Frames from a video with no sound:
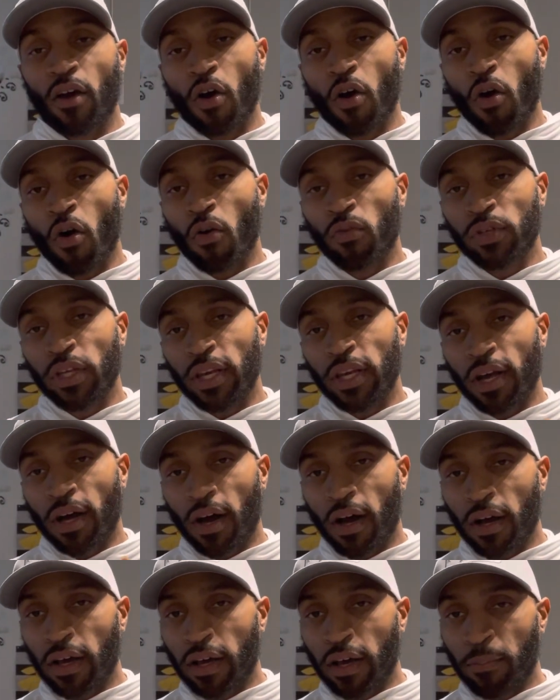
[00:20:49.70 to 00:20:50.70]
Only the
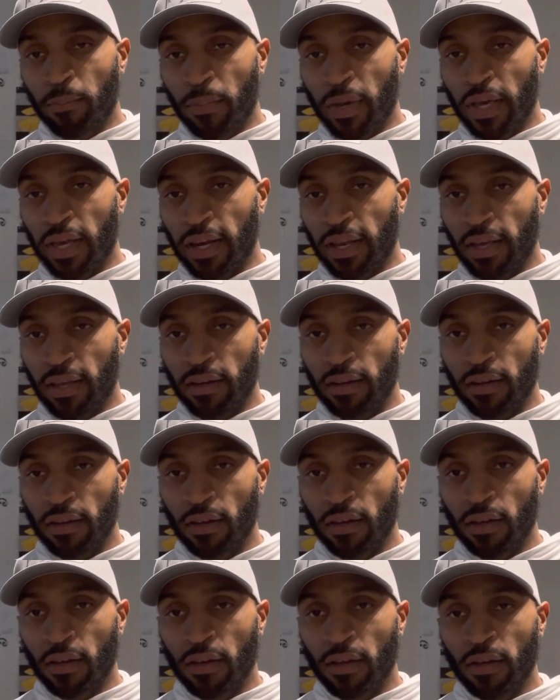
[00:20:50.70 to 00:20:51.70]
uncommitted
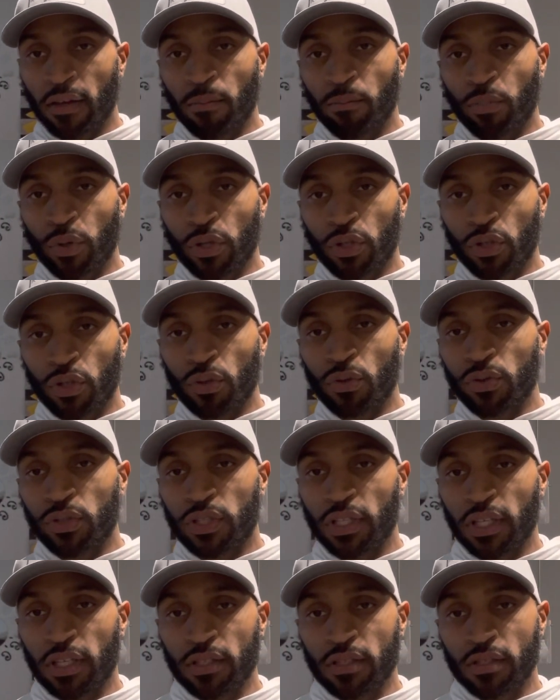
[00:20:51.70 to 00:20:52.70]

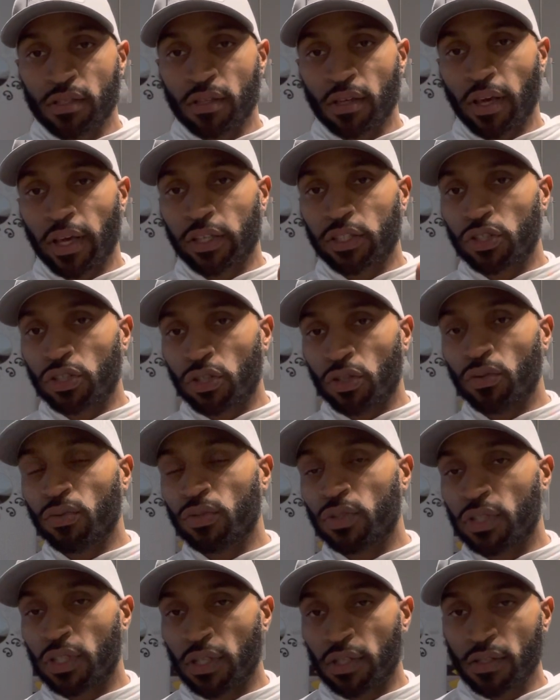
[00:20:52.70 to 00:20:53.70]
produces
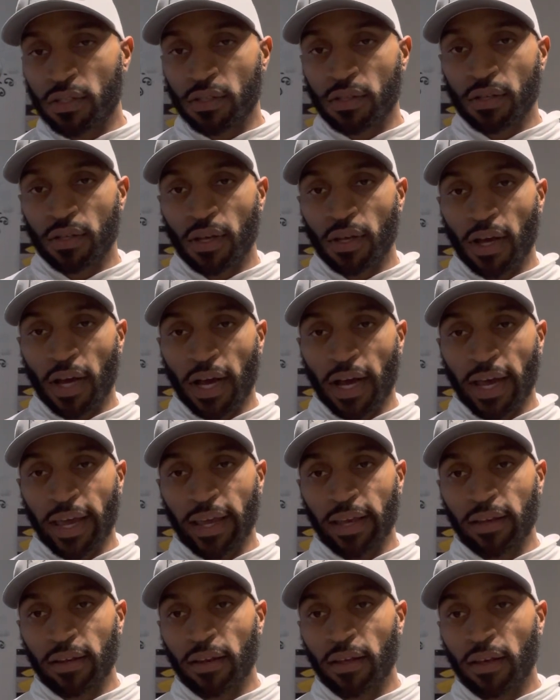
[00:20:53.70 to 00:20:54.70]
excuses, all
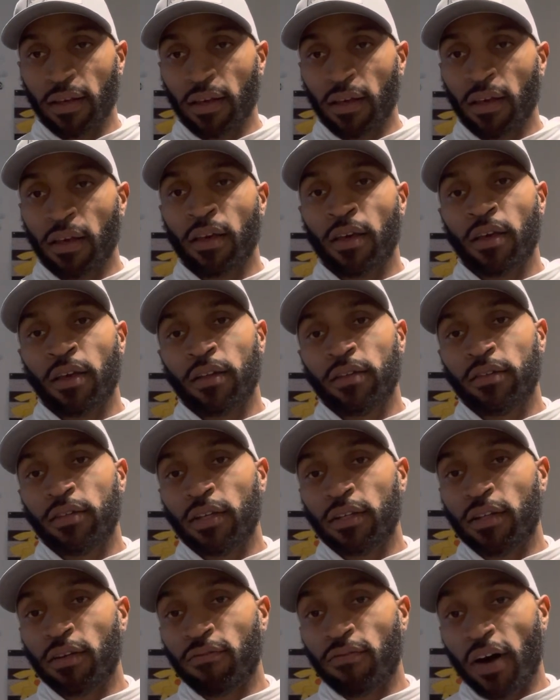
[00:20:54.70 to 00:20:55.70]
right? The
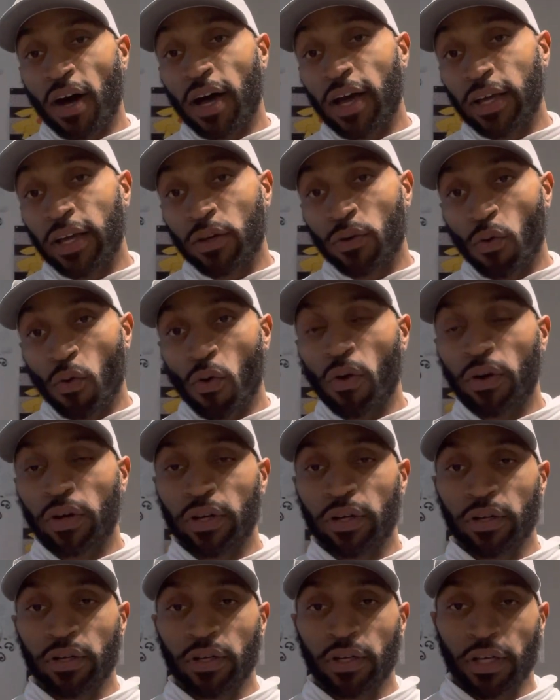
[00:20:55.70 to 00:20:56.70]
divine
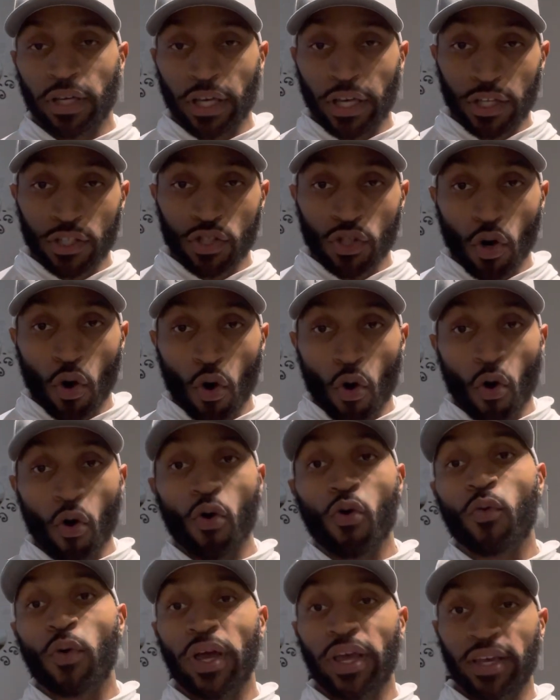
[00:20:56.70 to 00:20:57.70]
order is
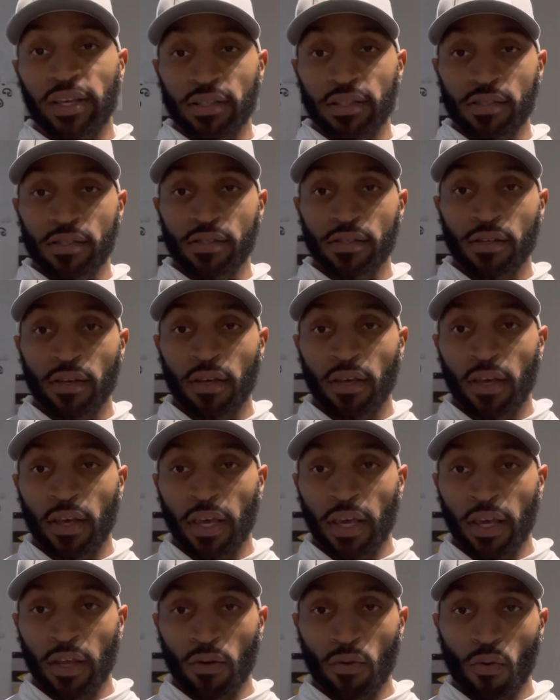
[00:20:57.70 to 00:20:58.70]
always
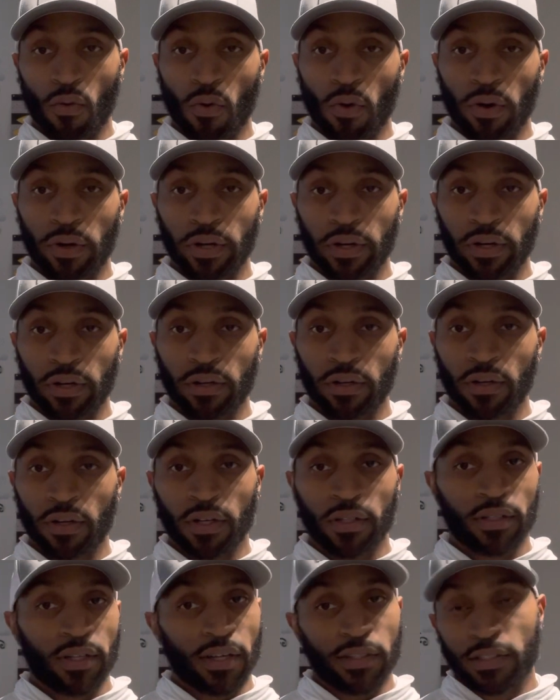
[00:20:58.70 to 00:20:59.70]
in order.
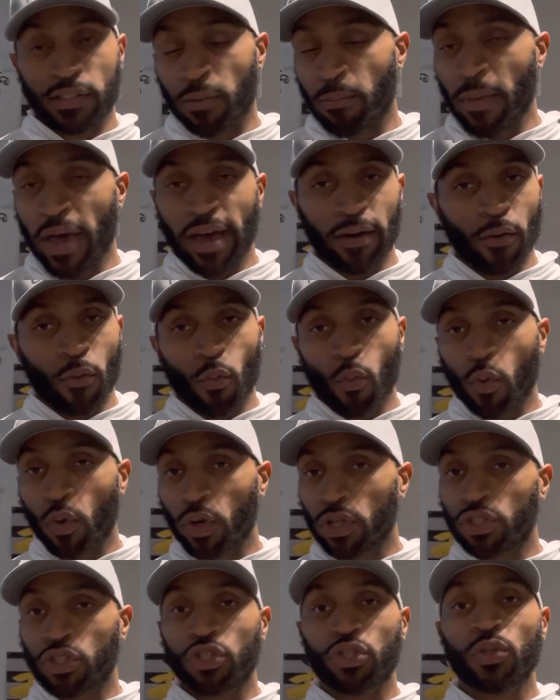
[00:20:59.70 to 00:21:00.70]
Doesn't matter
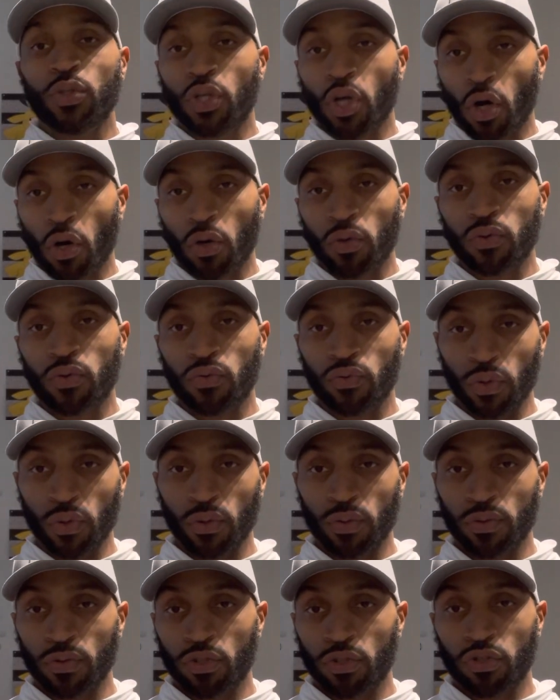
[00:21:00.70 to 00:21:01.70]
what you go
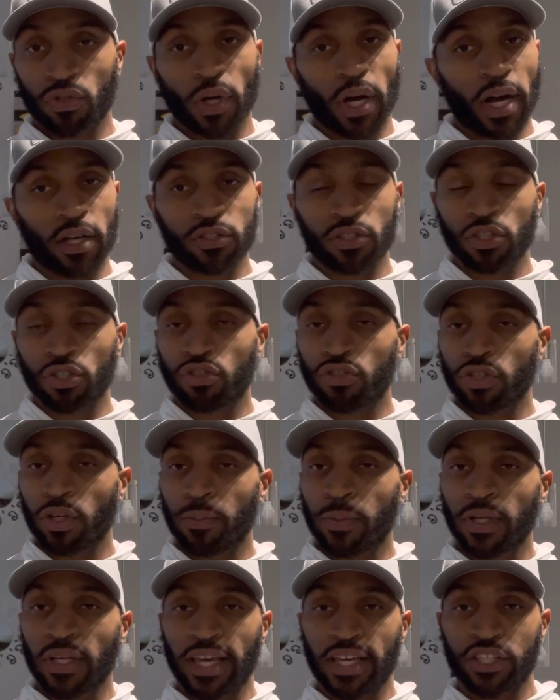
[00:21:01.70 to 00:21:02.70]
through, trials and
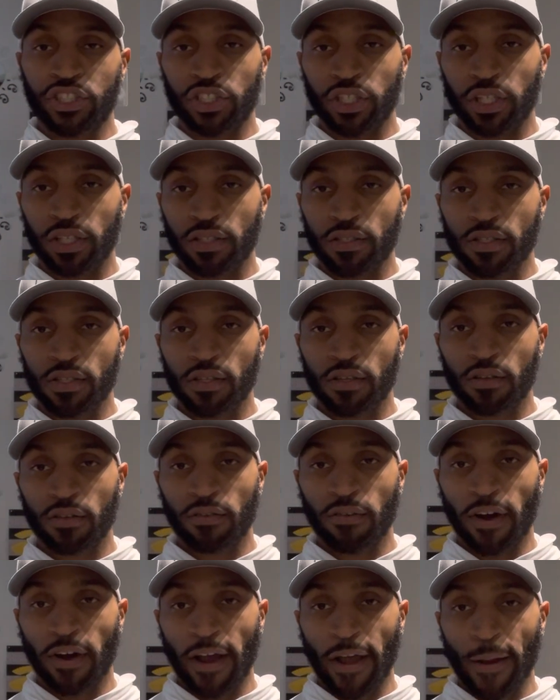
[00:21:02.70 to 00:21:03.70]
tribulations,
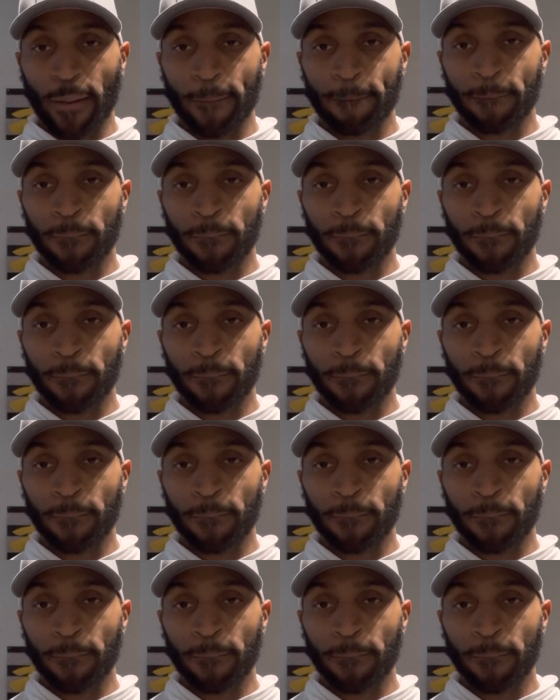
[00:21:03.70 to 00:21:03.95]
right?